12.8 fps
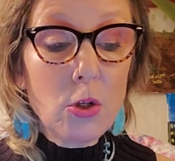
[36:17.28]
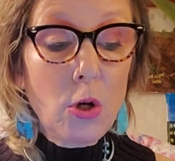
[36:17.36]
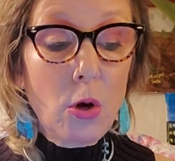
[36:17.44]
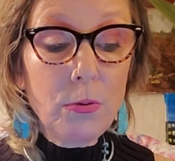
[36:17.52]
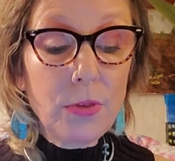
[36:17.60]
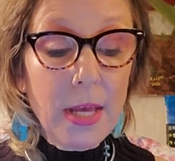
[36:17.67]

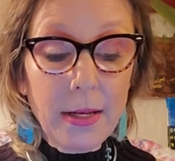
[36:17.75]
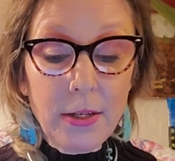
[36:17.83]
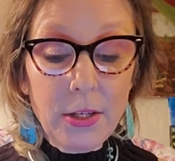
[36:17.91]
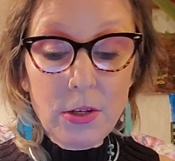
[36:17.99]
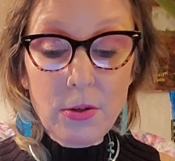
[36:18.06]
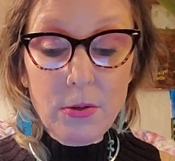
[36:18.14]
No,
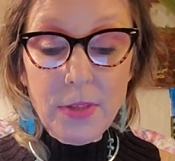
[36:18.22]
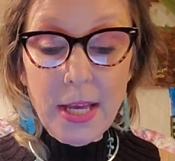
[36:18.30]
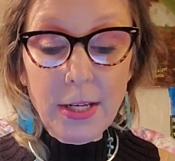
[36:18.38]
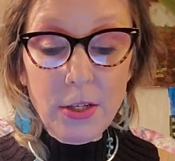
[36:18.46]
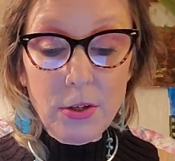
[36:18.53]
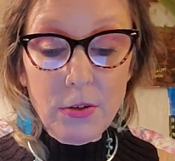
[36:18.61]
thank you.
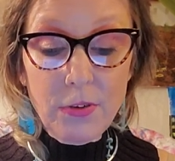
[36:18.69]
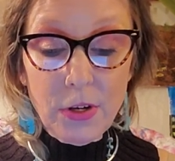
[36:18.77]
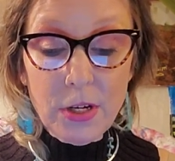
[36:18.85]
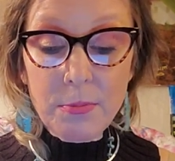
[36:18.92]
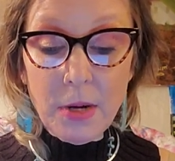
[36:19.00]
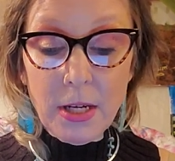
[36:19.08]
Thank you
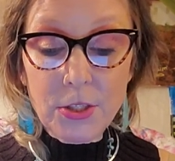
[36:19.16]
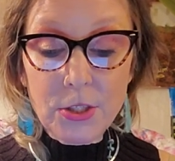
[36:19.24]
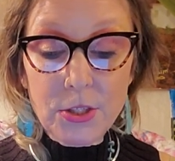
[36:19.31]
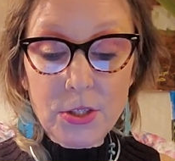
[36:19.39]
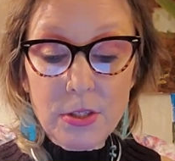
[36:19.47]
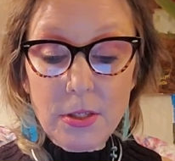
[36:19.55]
very
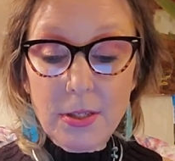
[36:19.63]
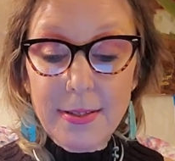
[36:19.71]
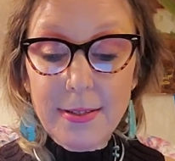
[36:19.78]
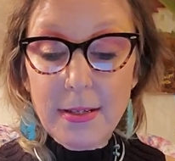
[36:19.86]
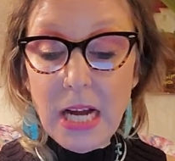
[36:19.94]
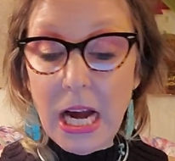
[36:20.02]
much.
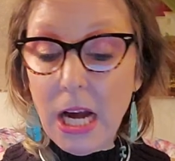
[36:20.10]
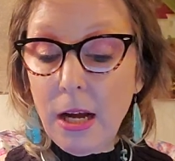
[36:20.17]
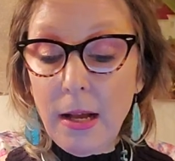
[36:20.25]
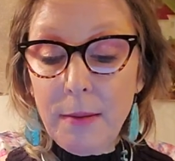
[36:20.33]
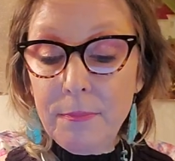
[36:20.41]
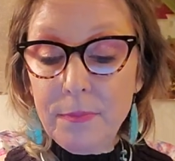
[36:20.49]

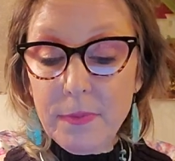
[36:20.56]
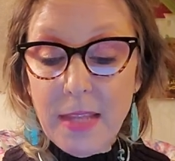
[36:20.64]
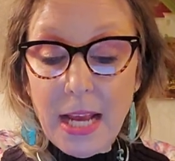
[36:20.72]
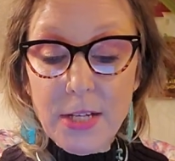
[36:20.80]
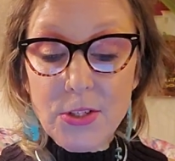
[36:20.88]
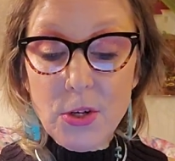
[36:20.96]
Um,
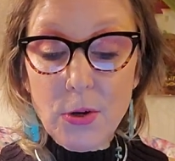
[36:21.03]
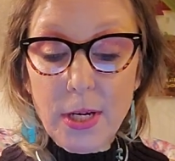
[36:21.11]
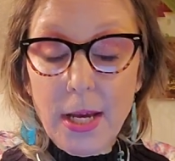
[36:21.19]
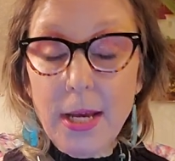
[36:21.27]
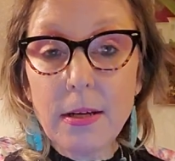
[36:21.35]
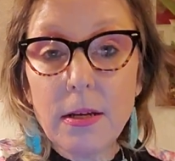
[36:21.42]
that's
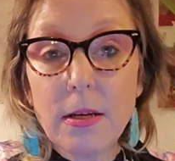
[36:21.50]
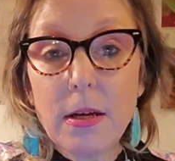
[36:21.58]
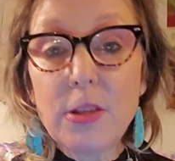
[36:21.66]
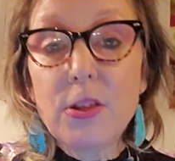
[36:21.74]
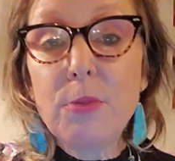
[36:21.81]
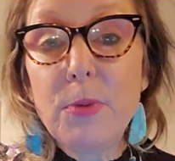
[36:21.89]
okay.
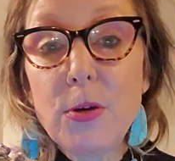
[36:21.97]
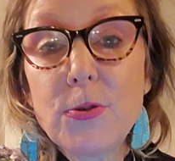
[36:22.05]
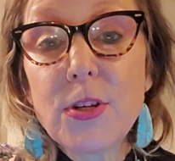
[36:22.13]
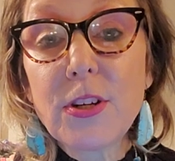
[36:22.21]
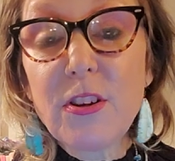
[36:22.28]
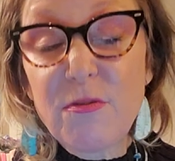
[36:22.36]
The
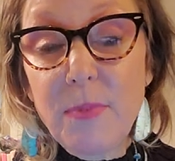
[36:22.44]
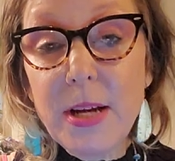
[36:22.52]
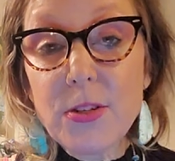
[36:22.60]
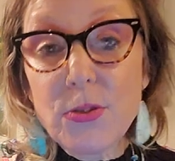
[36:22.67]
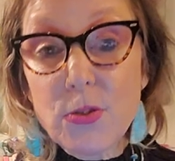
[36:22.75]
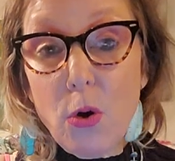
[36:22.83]
music of
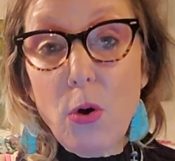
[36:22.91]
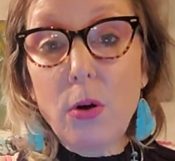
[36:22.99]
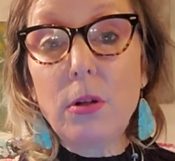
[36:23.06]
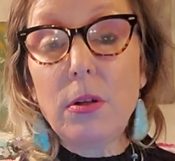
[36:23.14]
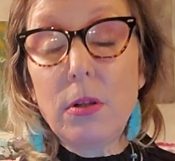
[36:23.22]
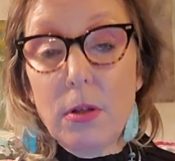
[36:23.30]
my
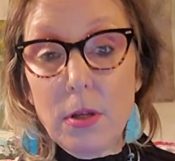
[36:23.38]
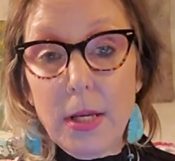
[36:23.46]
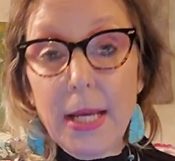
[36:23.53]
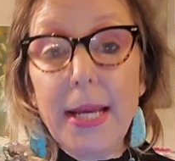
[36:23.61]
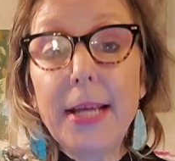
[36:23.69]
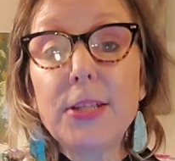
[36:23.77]
soul,
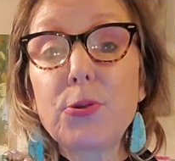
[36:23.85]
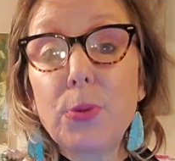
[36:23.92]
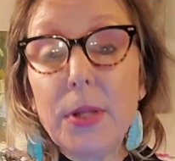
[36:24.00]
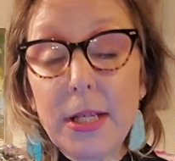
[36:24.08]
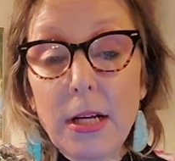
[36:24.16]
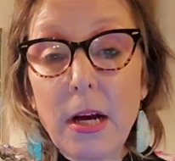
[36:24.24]
it's
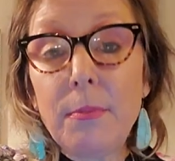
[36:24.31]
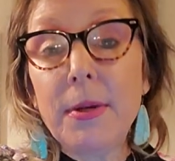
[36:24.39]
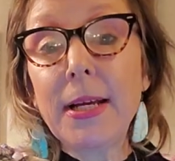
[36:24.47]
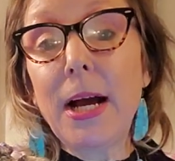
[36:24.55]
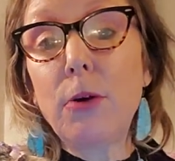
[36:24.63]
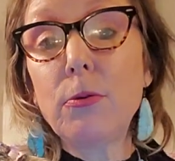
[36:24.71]
really
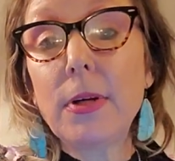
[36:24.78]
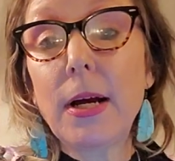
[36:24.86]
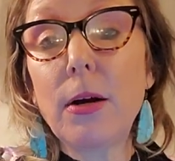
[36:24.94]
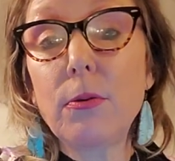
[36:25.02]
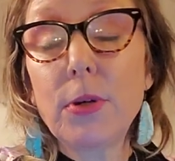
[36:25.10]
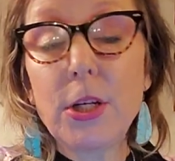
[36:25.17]
coming out
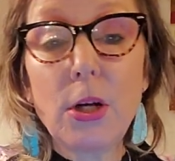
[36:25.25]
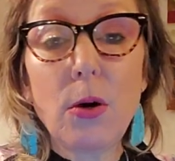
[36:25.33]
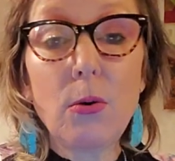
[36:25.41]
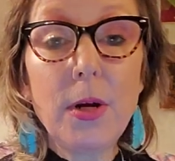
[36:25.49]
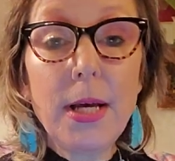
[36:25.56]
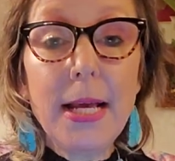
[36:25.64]
now, you
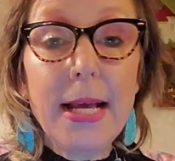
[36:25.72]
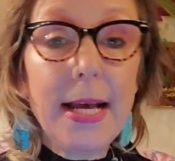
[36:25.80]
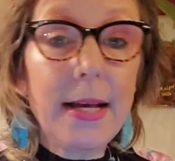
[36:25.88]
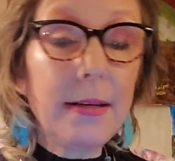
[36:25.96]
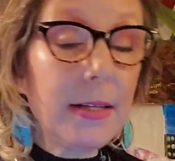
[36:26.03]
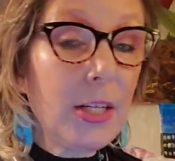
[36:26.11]
know,
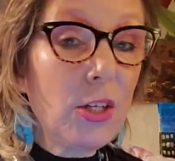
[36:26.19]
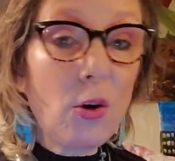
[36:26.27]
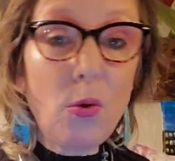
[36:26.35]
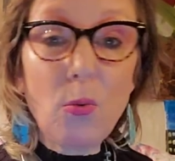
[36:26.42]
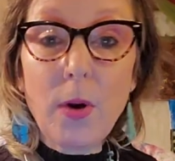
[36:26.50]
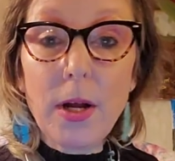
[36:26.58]
and you
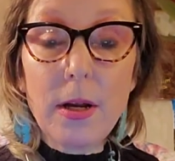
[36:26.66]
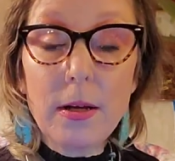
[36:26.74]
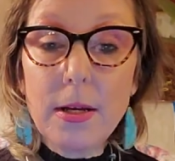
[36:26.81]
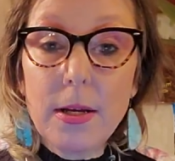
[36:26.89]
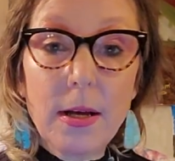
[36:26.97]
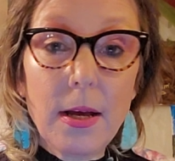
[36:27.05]
don't want